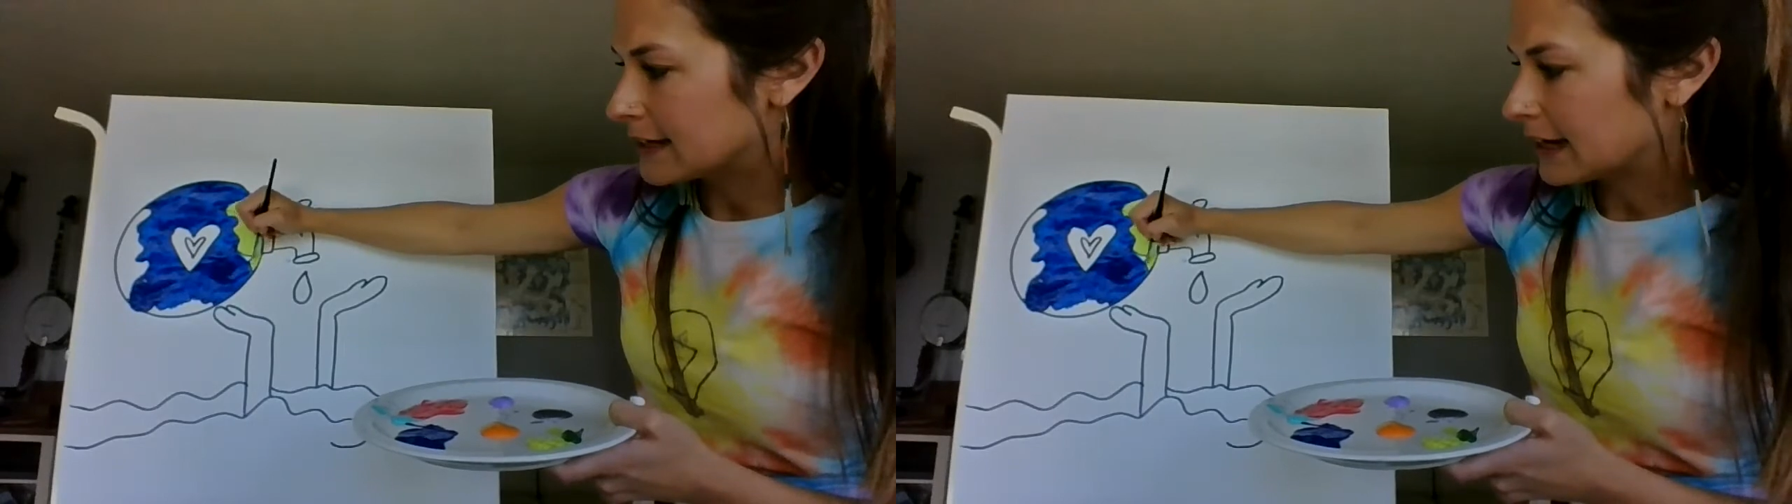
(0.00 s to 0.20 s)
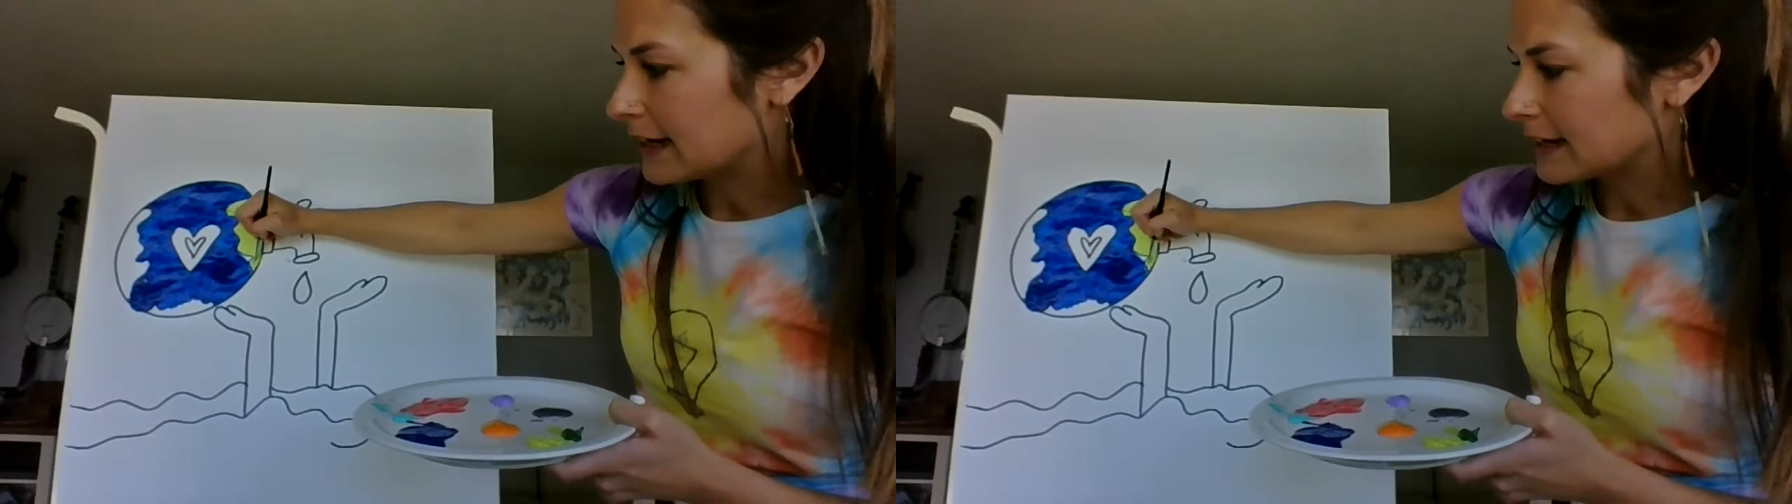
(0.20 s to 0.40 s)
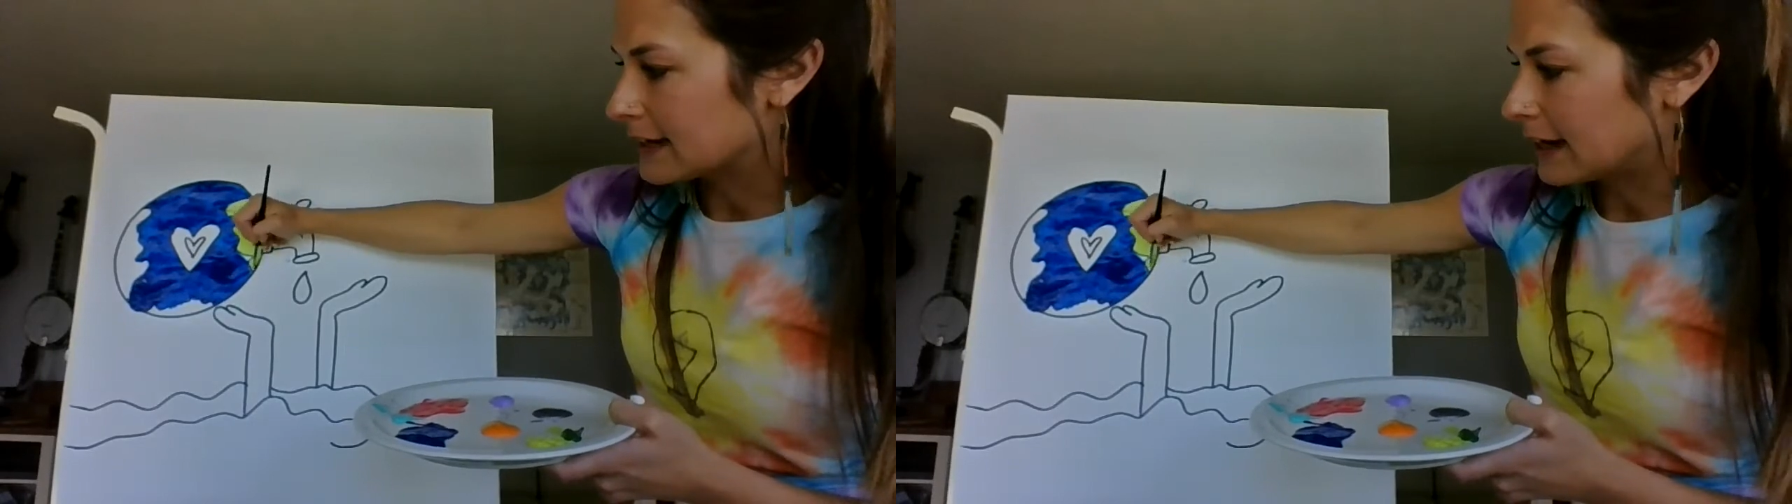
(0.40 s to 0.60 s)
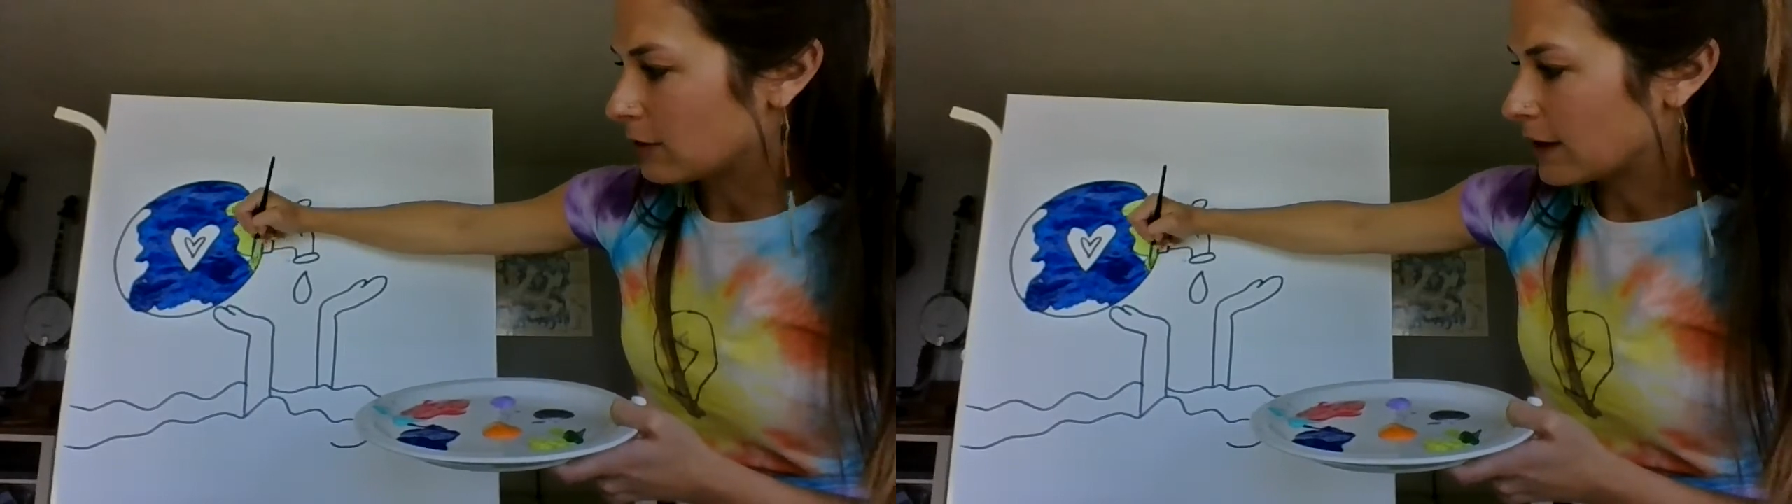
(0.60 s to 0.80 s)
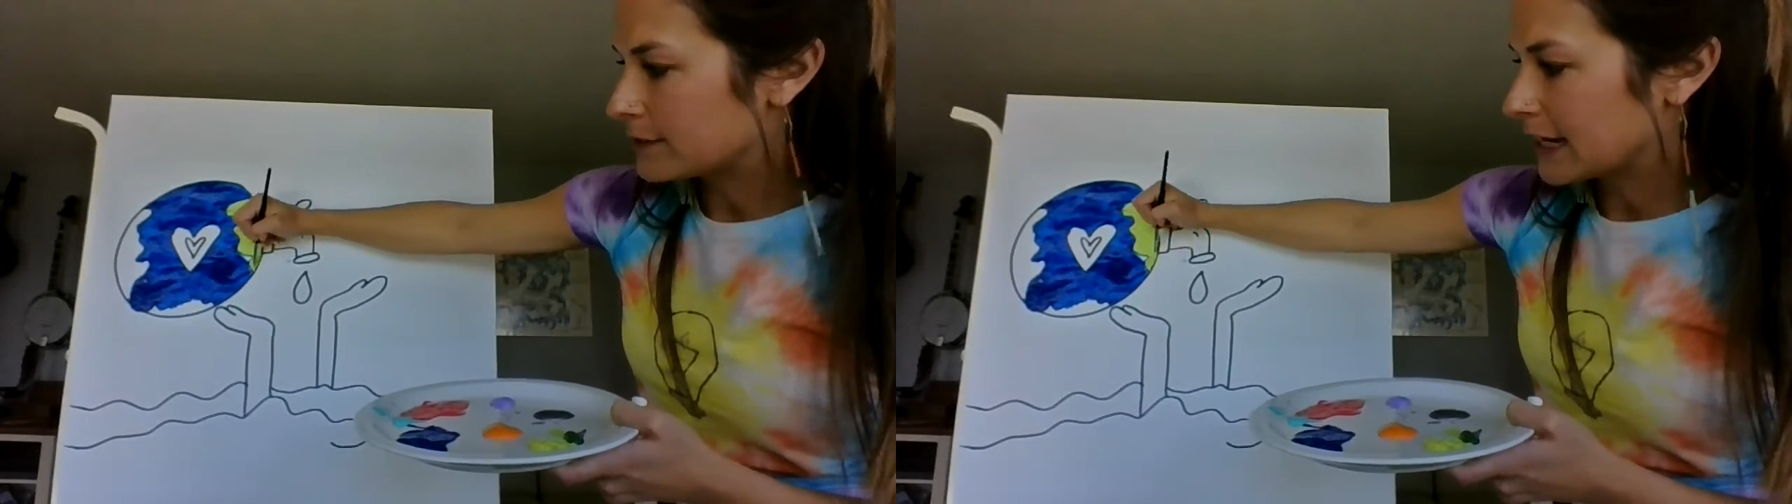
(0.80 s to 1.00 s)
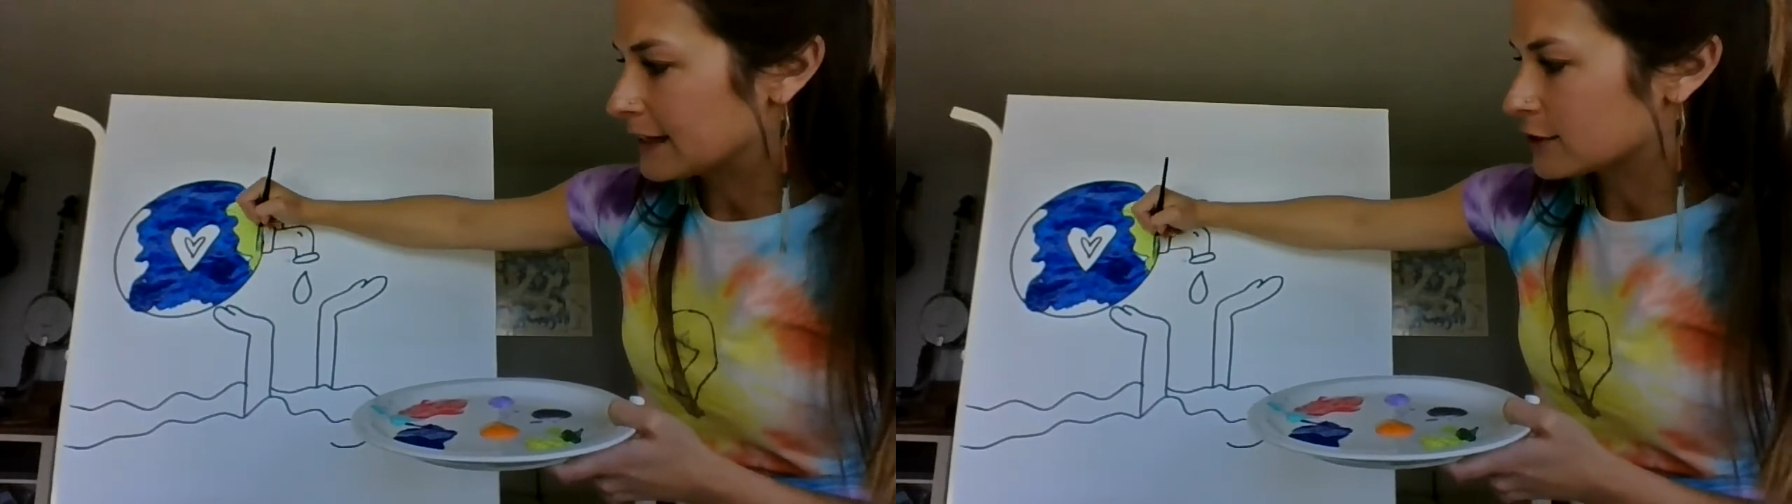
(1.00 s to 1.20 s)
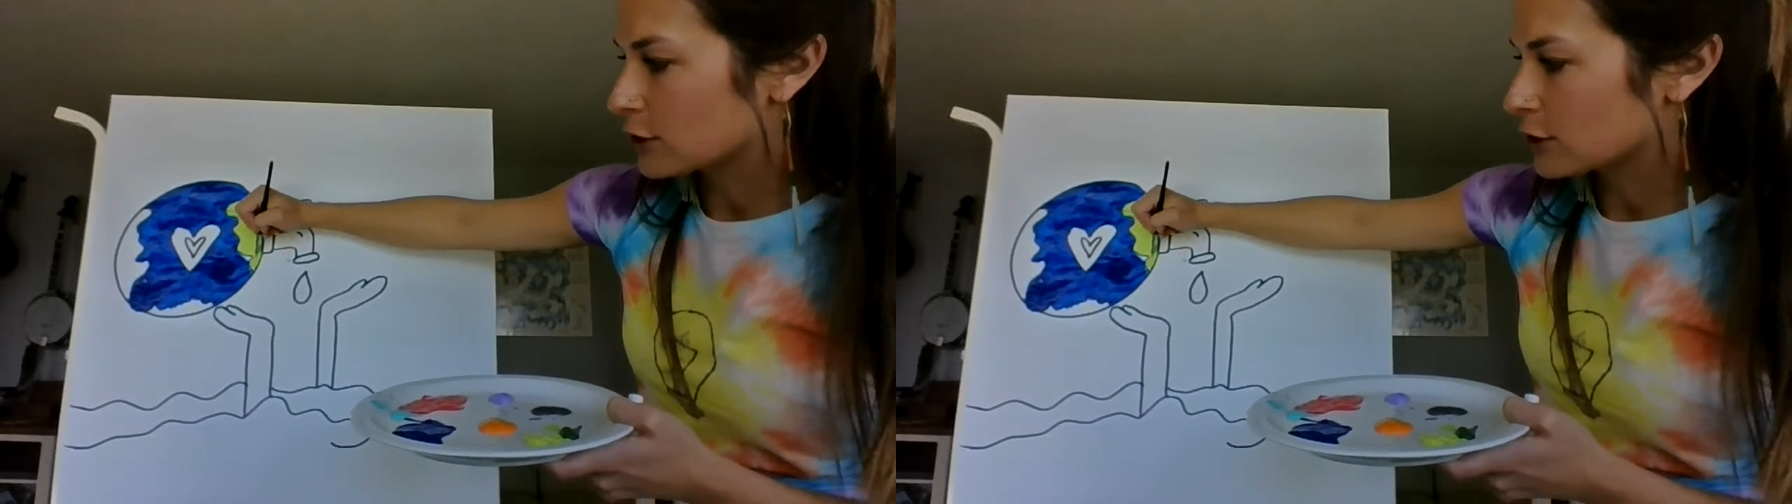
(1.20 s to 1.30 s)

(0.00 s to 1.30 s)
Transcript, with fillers: and I love to answer